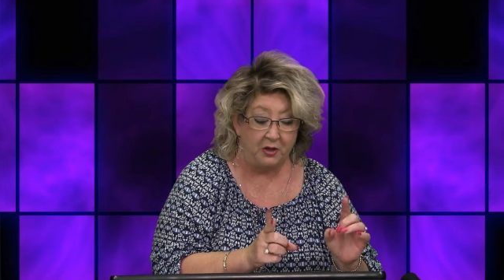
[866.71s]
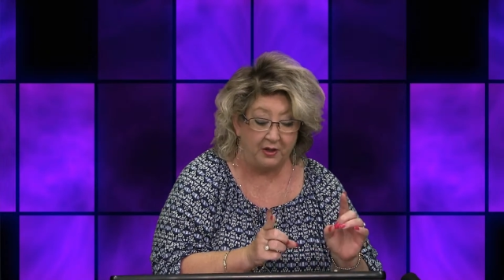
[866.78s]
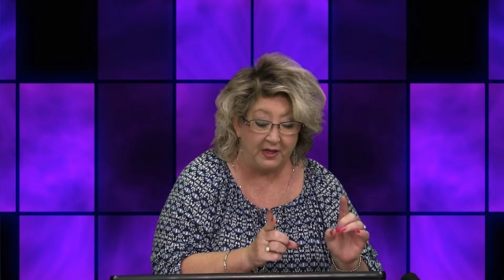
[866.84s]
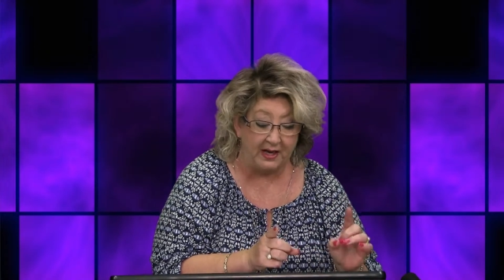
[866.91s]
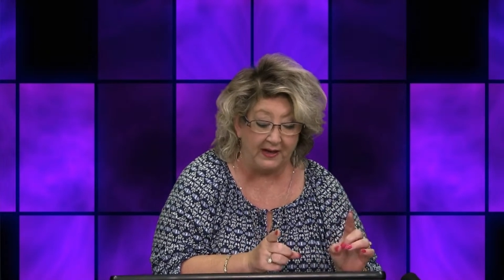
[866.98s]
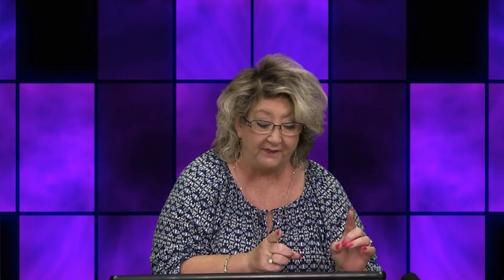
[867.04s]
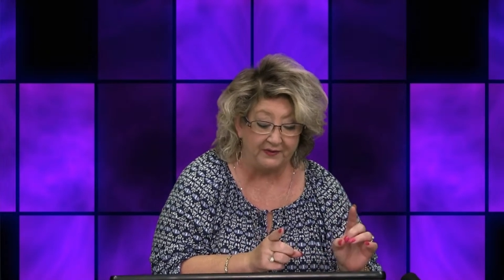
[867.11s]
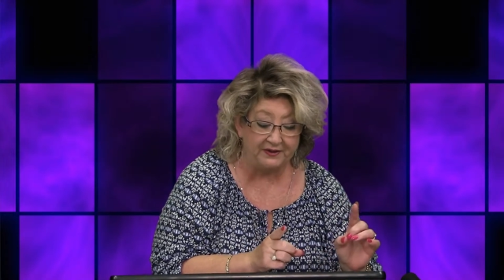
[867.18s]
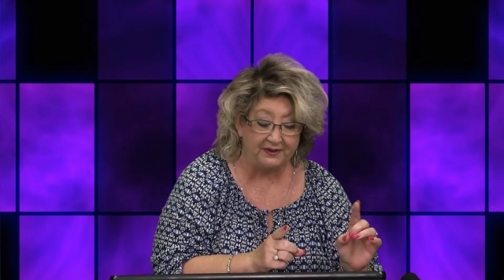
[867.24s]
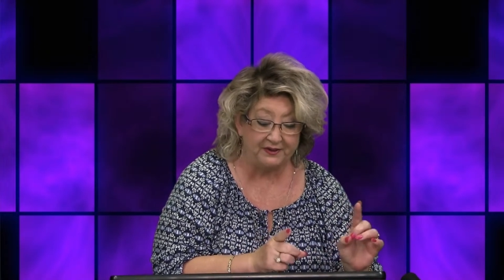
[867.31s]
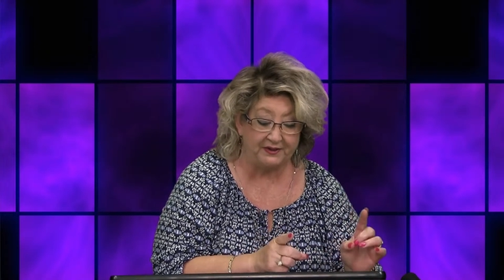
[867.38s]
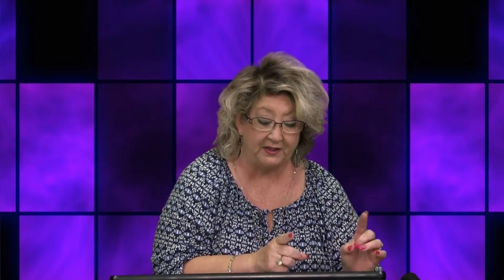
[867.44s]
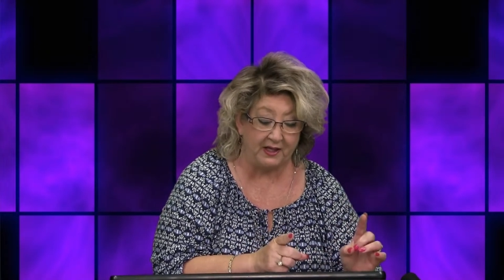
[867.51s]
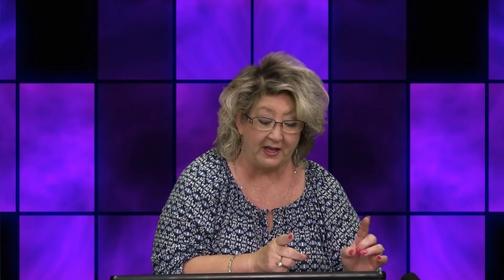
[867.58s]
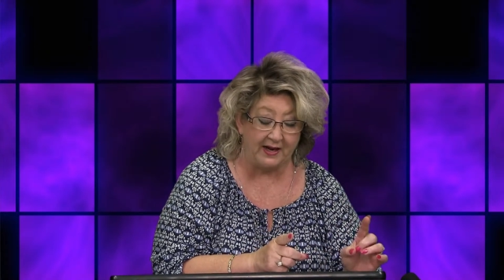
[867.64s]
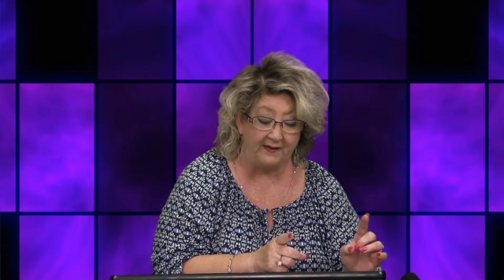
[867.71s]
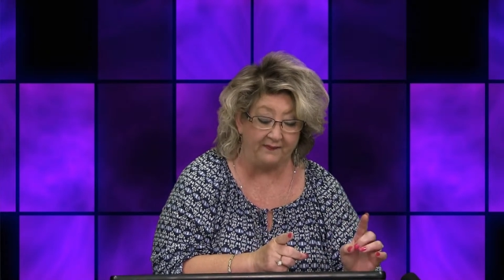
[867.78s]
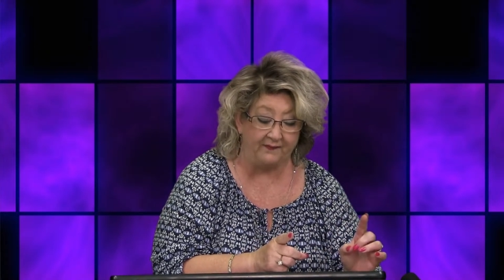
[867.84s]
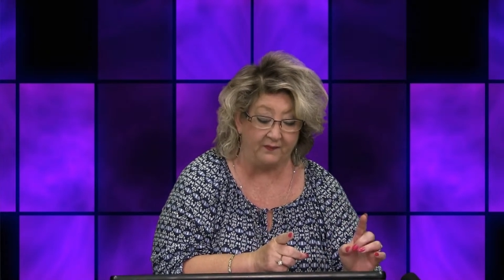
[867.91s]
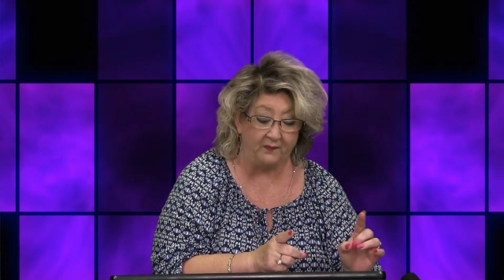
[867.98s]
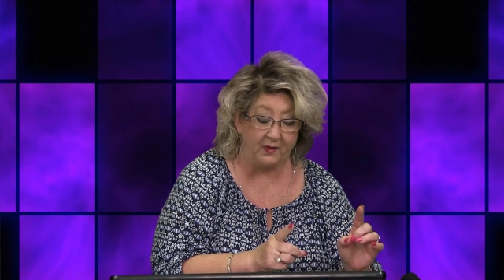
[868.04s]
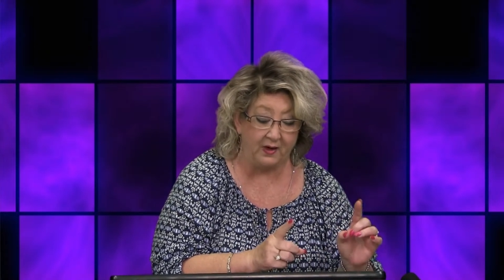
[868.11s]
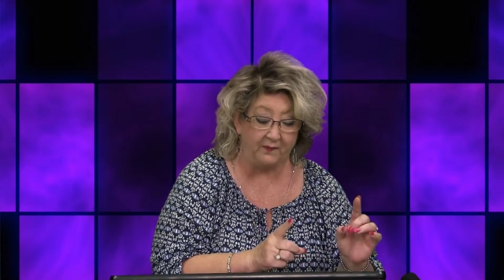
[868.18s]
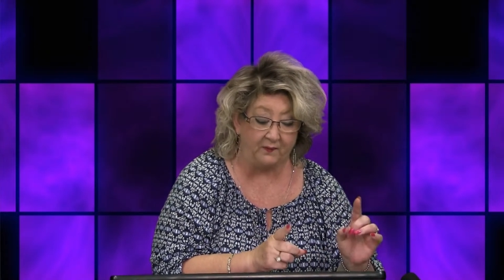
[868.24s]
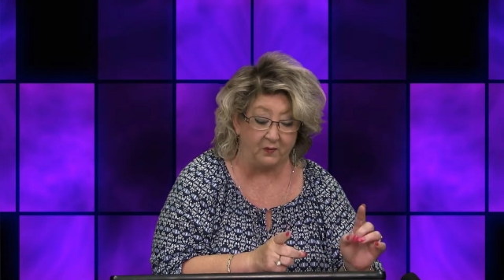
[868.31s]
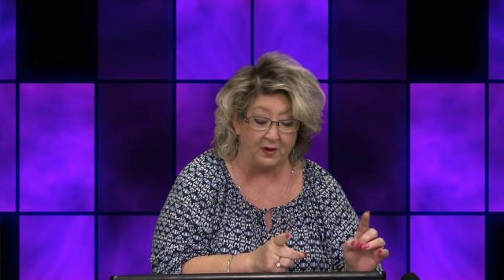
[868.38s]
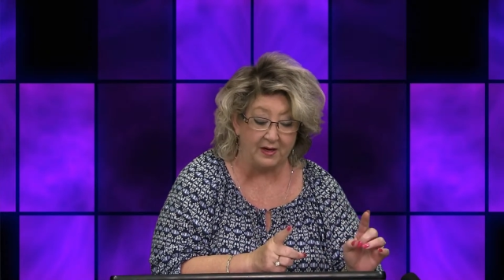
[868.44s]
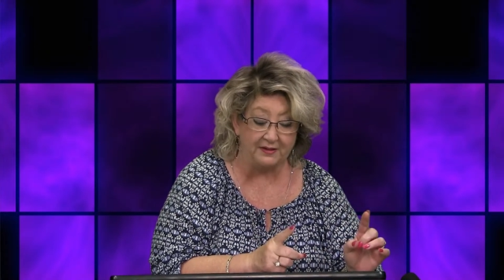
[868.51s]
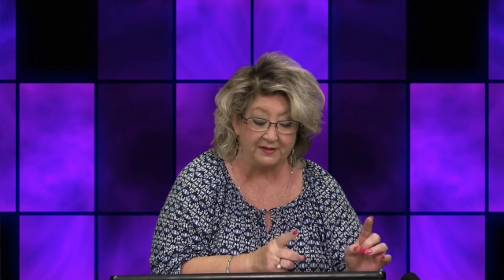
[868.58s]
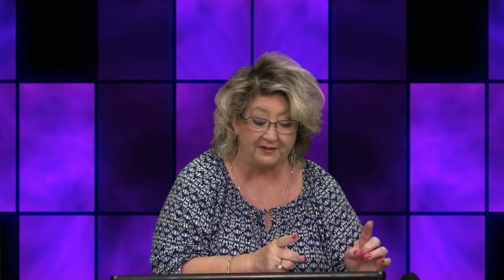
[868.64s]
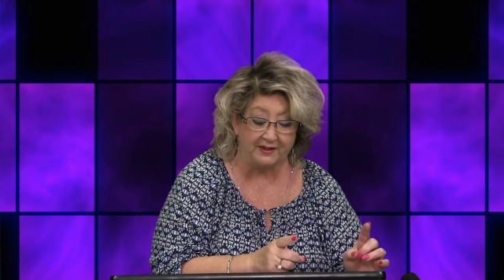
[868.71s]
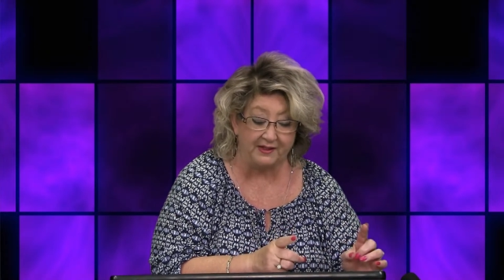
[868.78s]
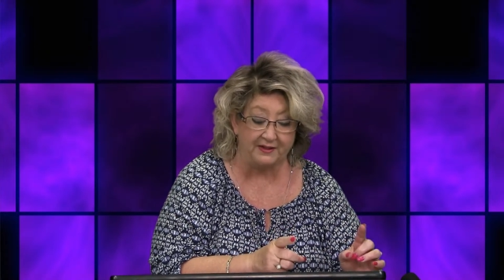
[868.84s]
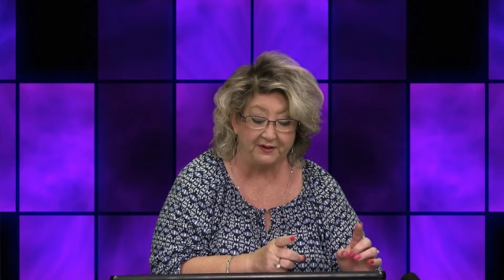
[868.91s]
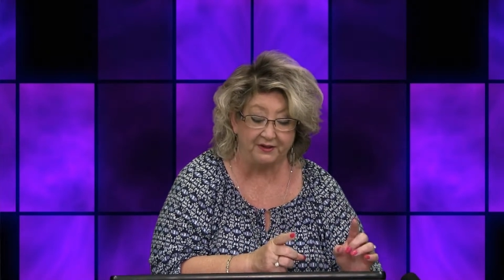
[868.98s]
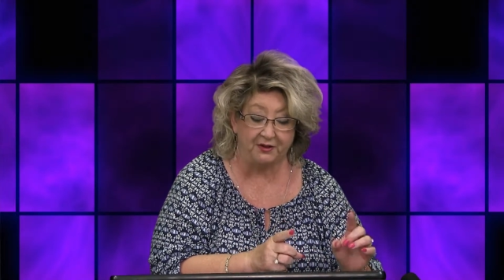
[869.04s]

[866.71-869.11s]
gave his life for our sins